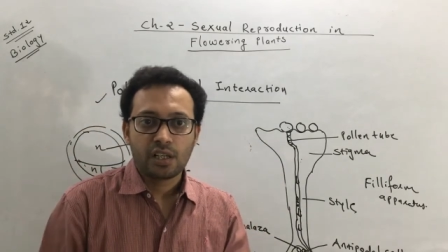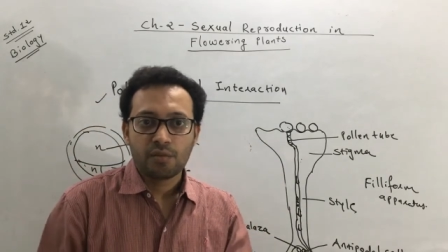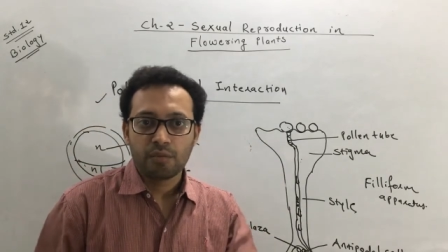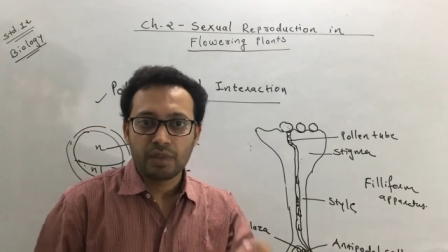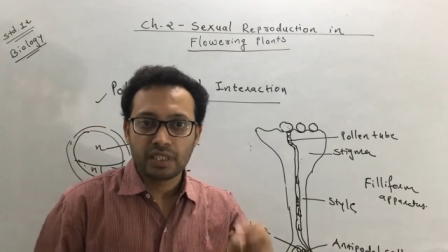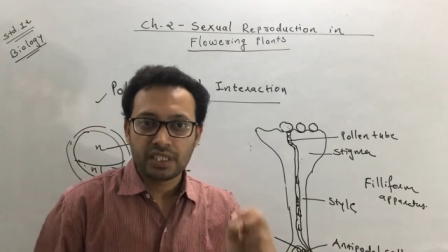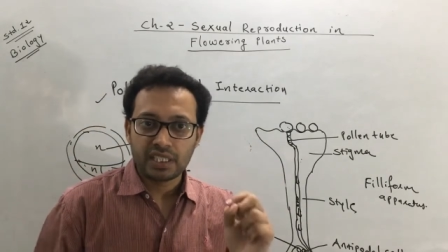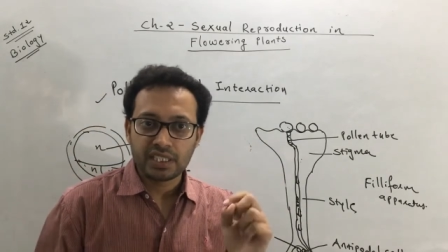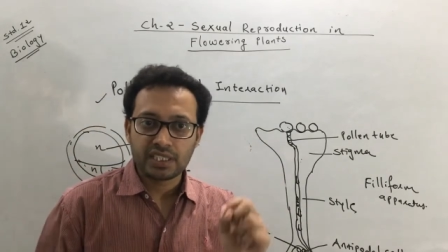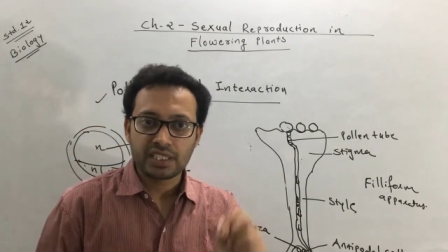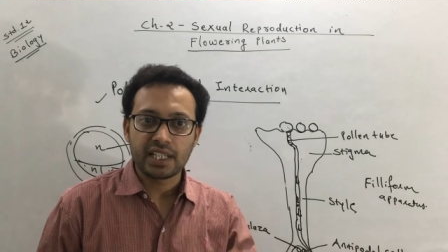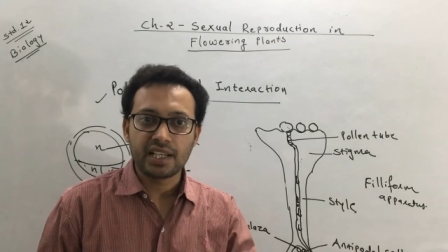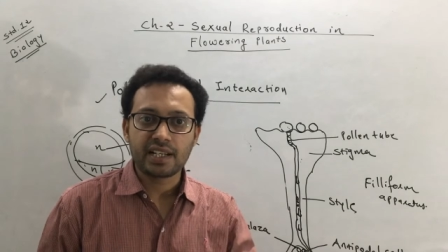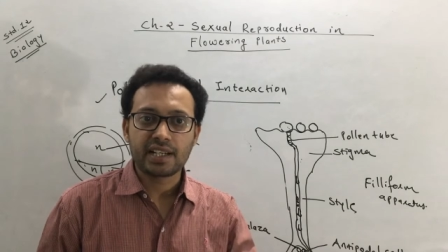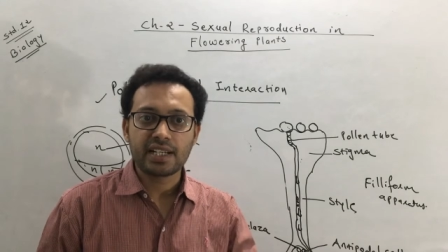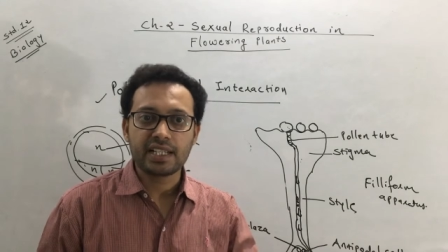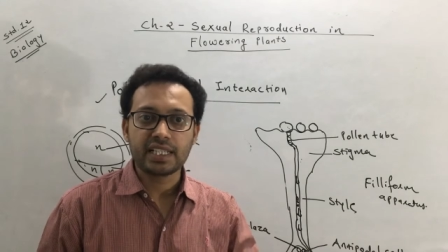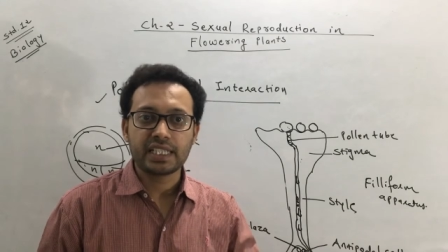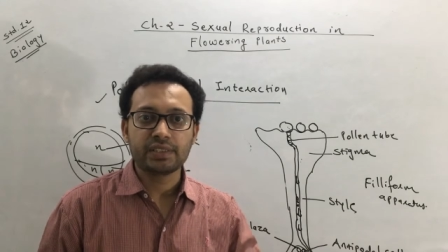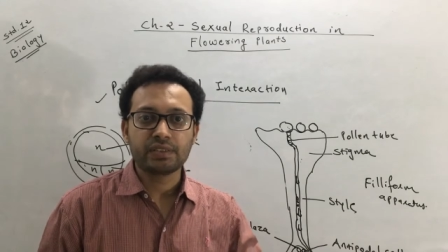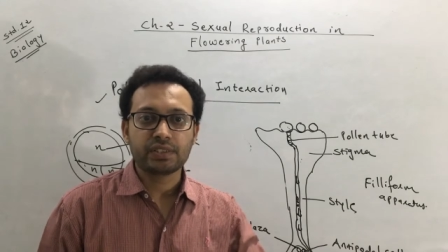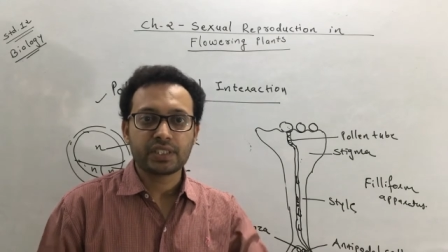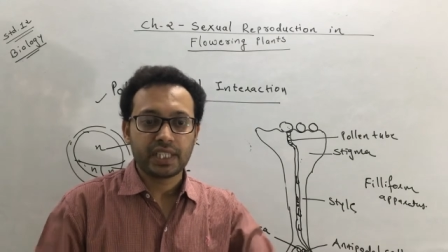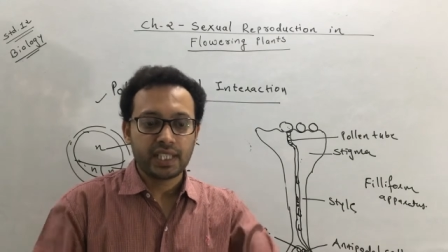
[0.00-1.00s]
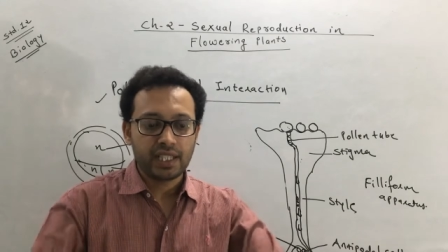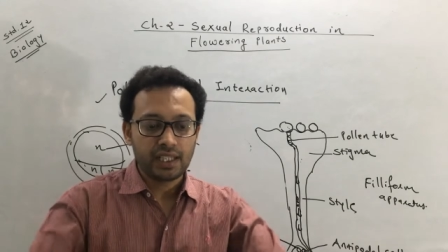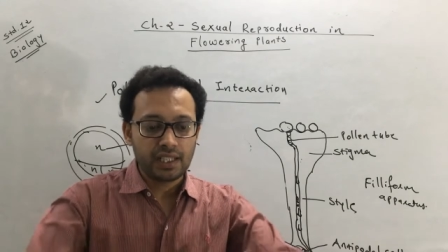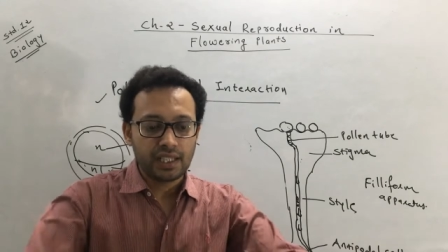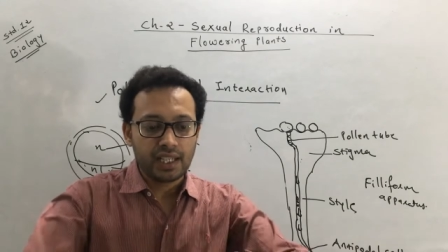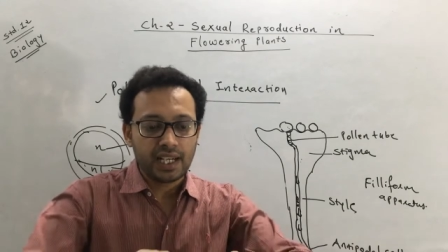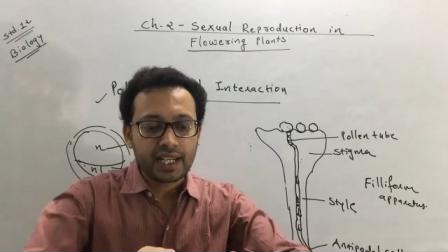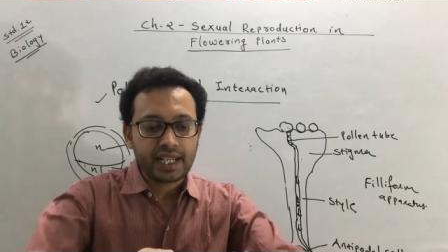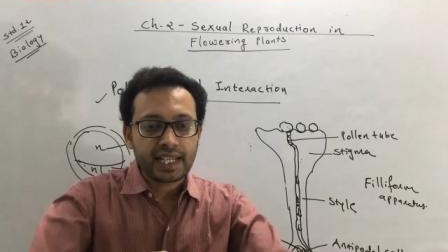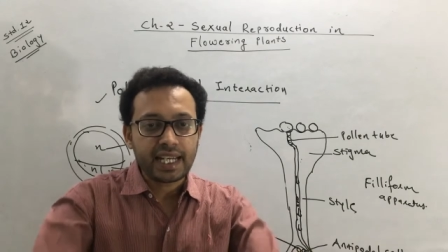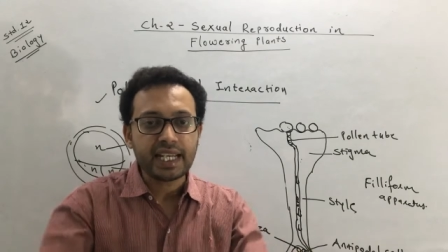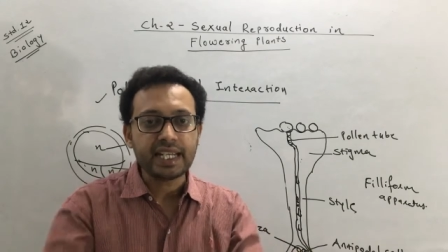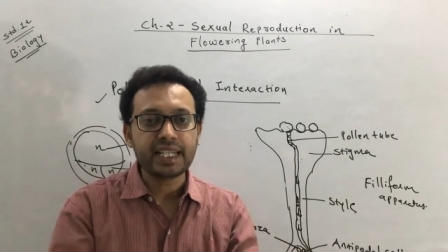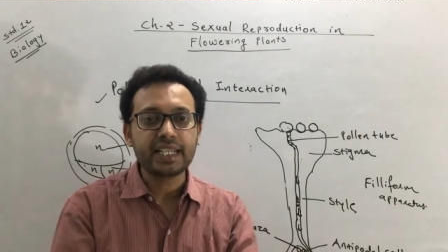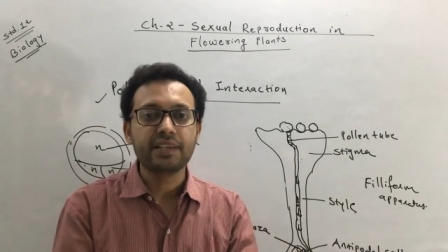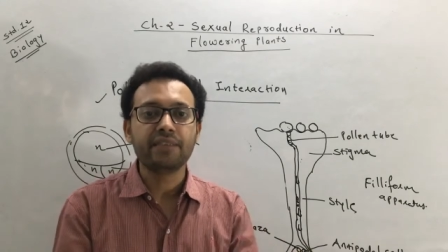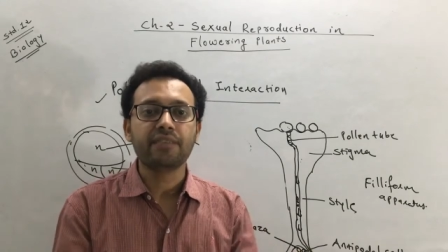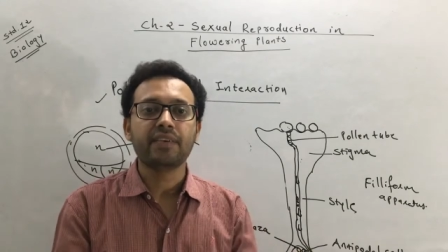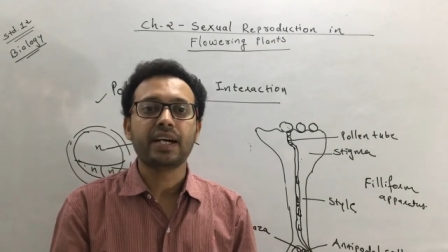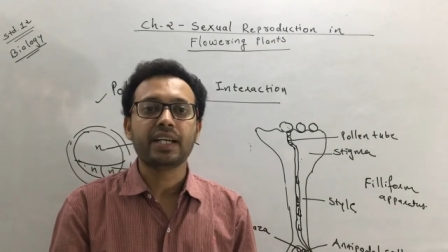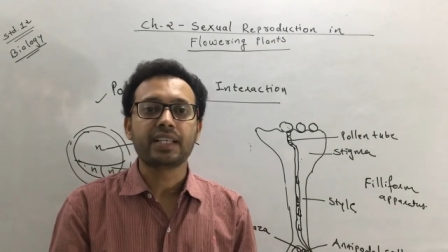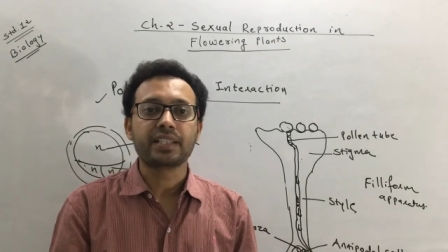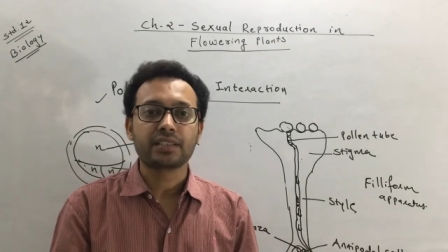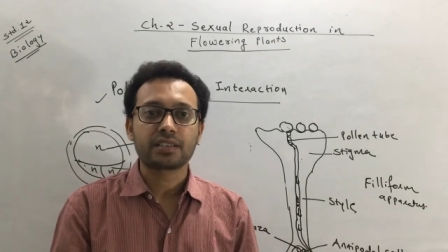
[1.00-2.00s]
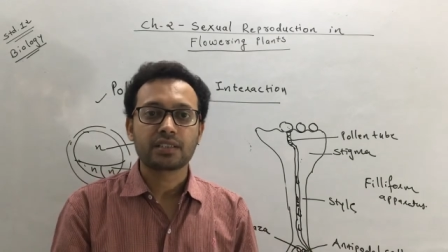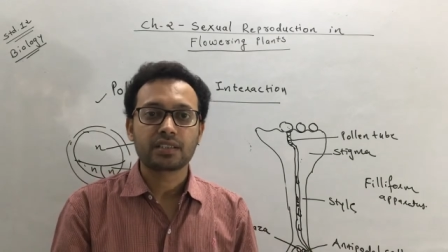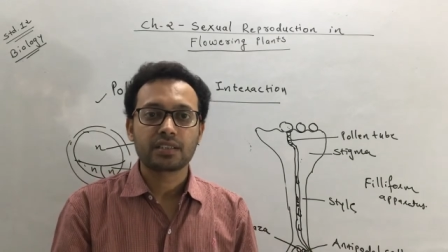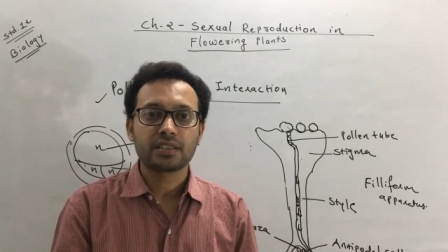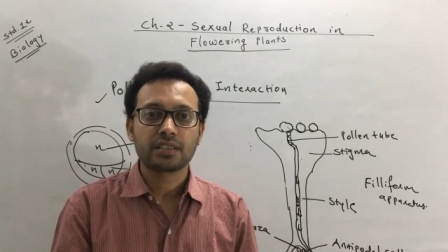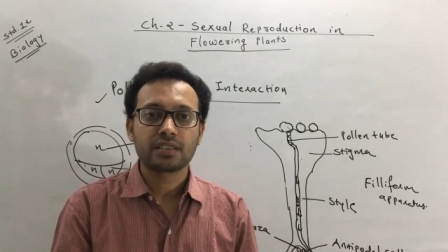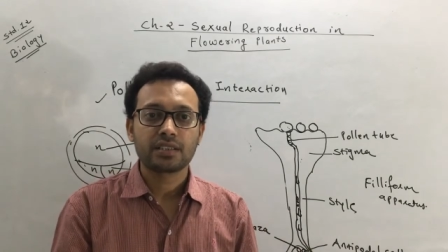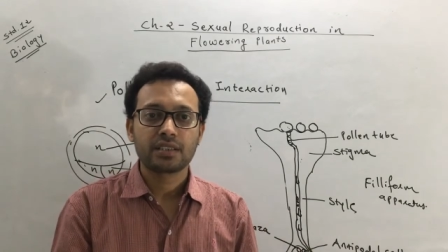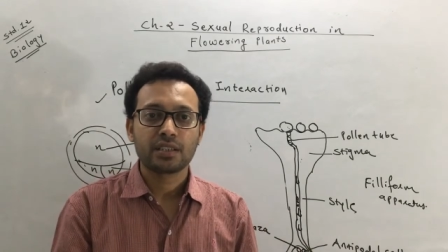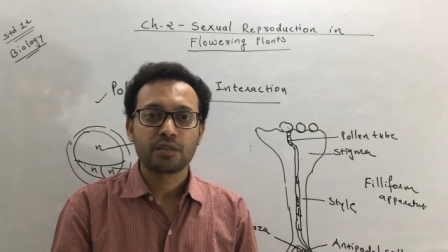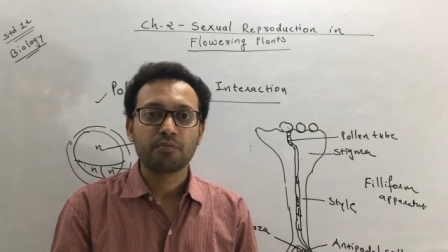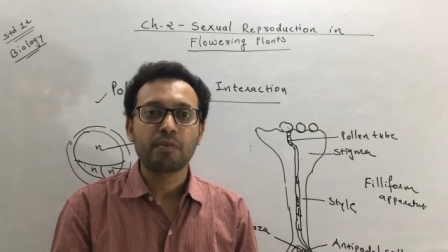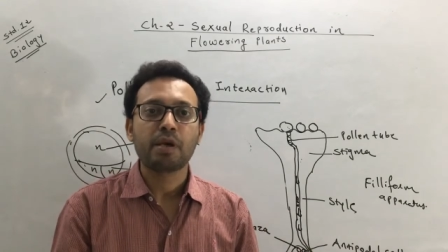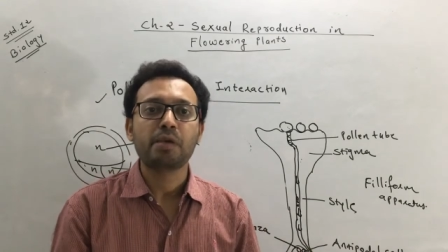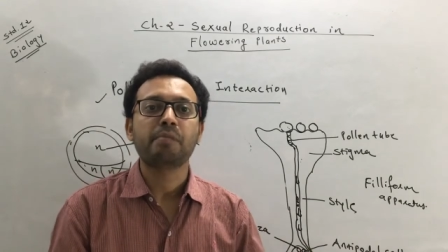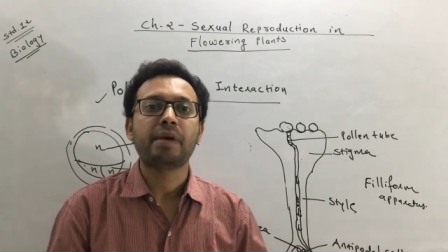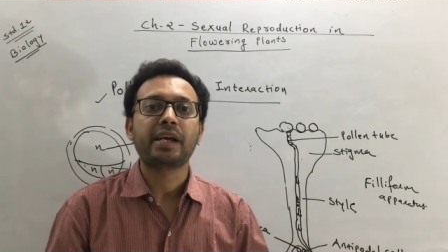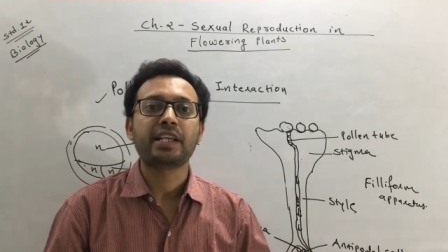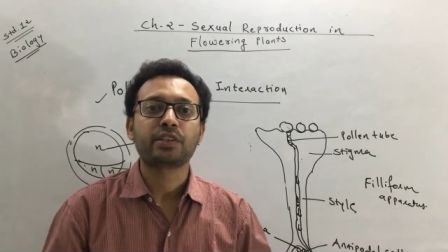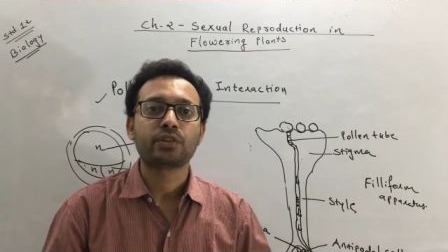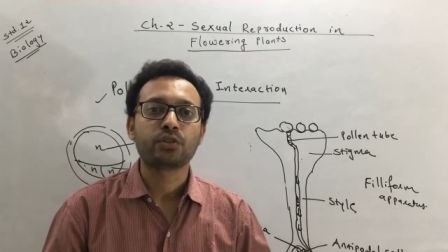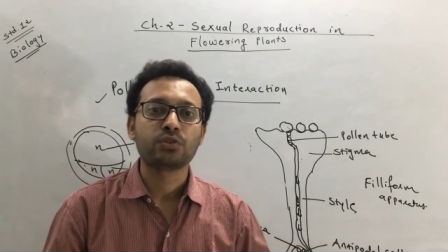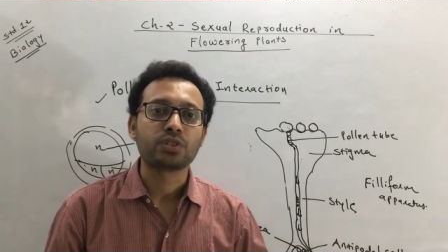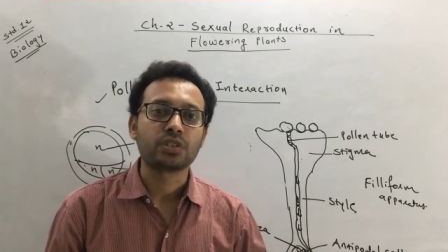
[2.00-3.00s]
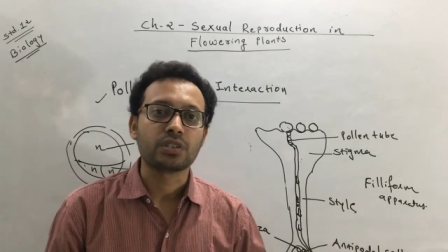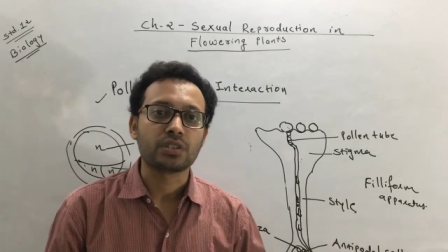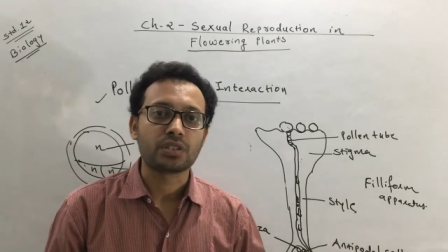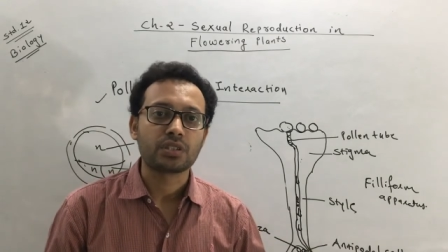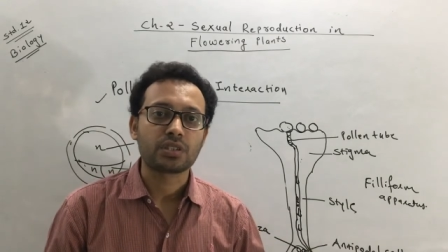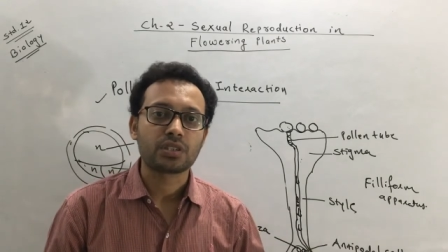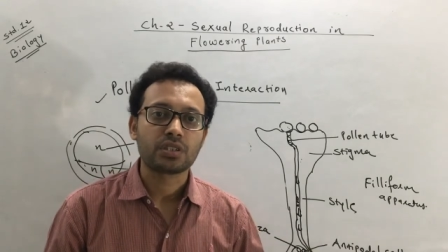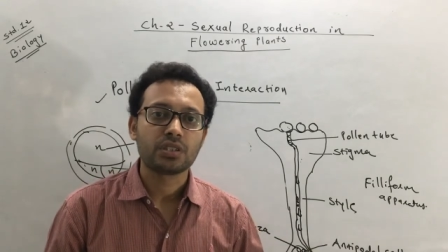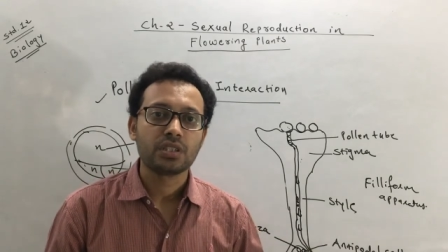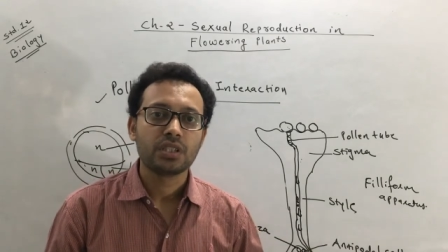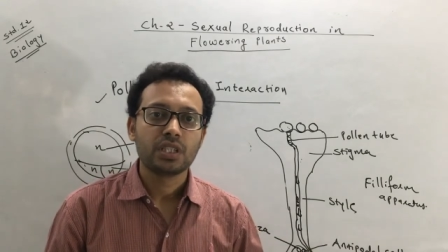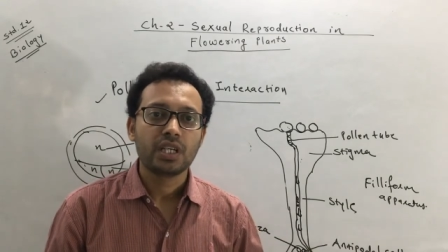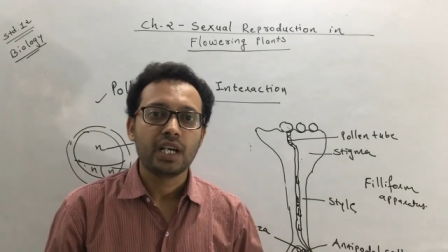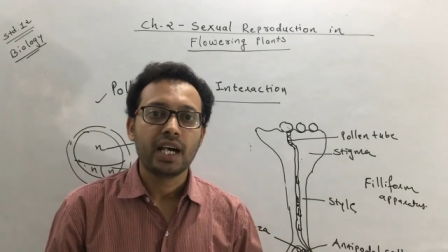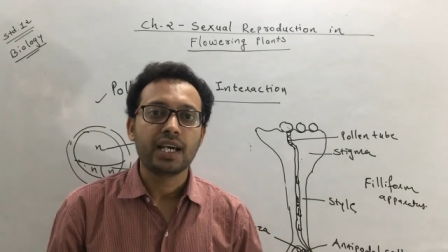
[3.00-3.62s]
but the generative cell again divides by mitosis